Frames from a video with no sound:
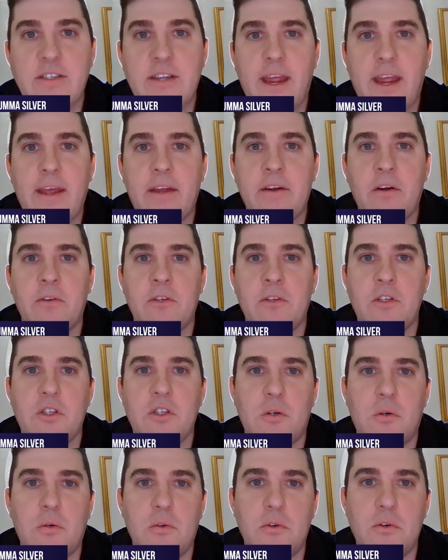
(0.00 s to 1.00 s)
need to stand on
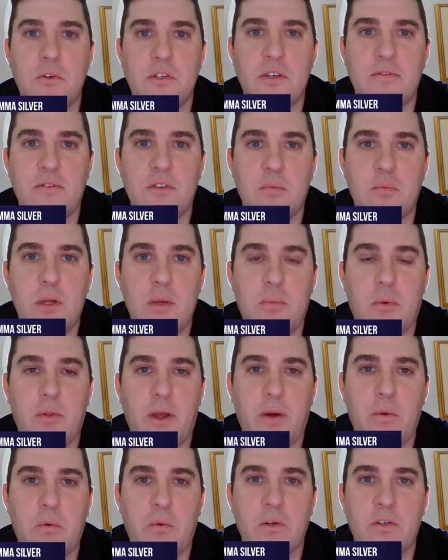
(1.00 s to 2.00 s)
the shoulders of the
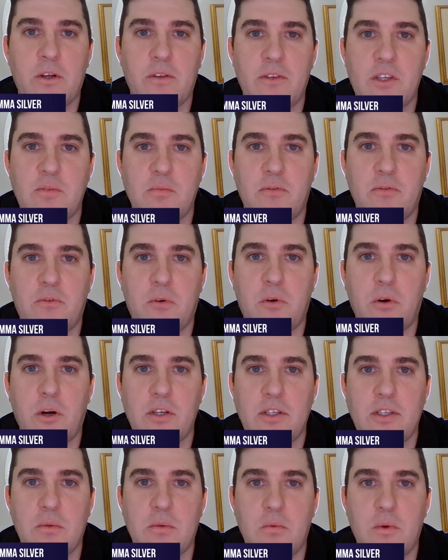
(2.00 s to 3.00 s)
people that worked on this
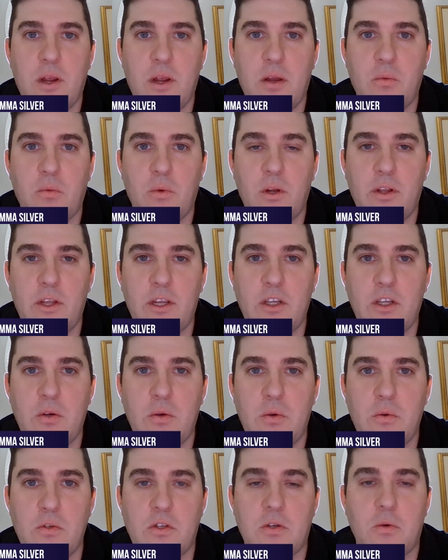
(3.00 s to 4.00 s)
before us and, and really
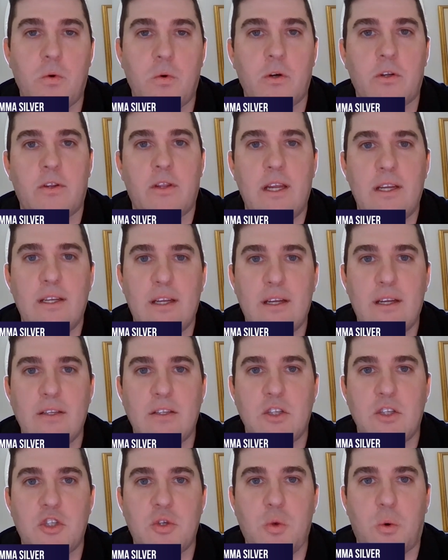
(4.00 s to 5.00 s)
use the work they
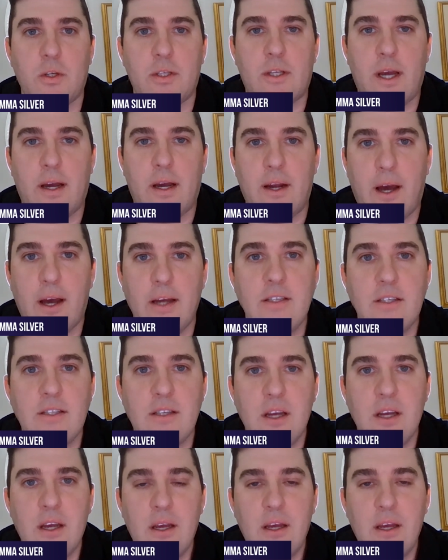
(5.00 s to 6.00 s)
did to shortcut
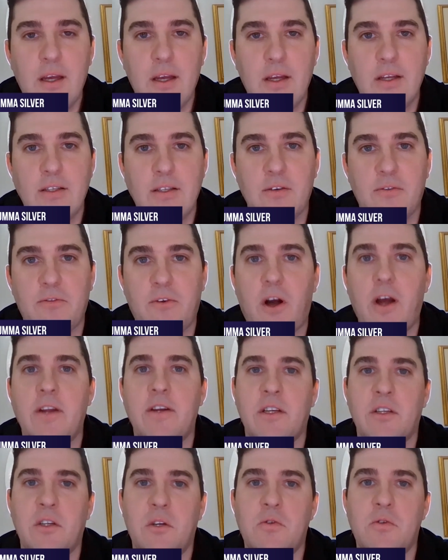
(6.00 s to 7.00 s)
us to
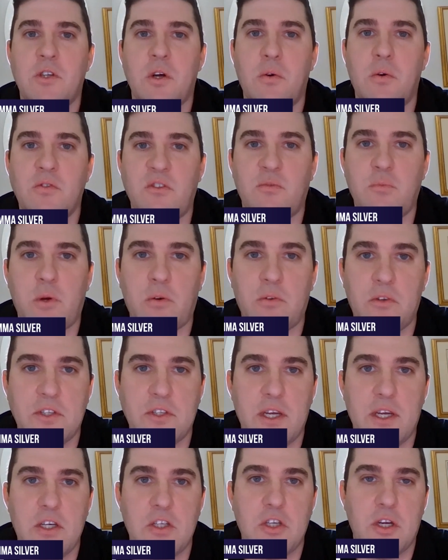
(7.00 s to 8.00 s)
finding new zones of
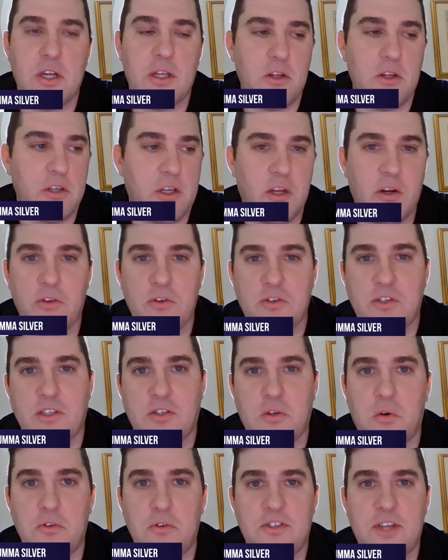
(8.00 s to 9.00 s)
mineralization. And look, you know,
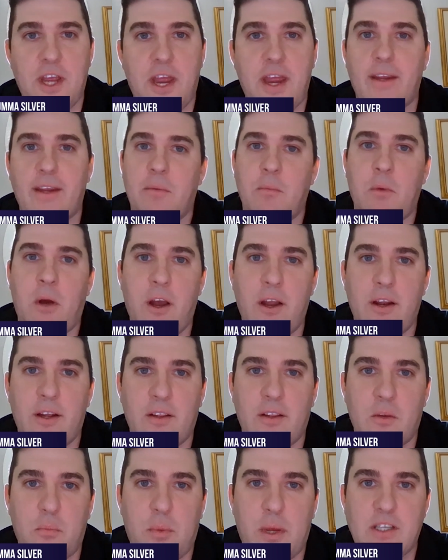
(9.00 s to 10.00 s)
there's this old saying in
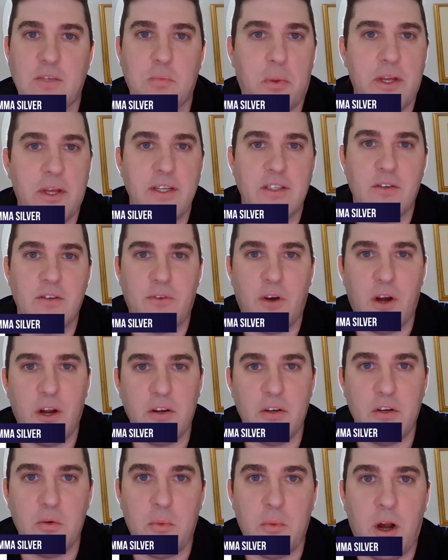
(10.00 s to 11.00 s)
mining the best place to
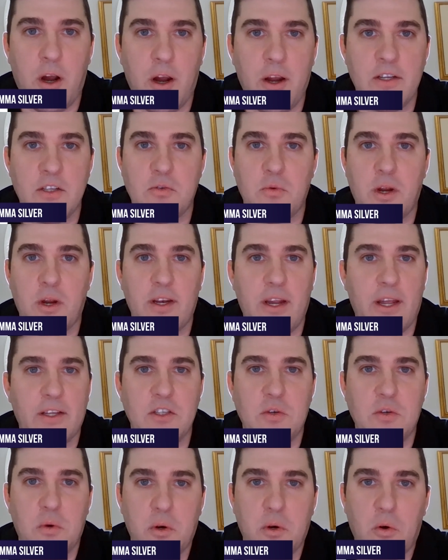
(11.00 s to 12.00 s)
find a new mine is right
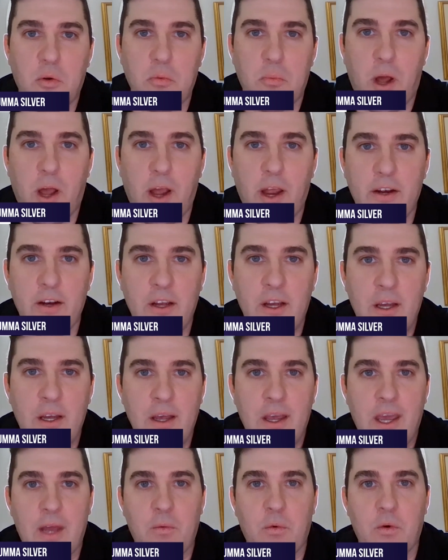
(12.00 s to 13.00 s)
next to an old mine.
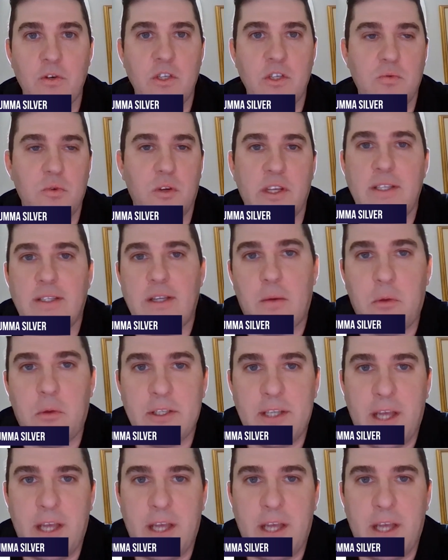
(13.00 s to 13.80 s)
And we're just really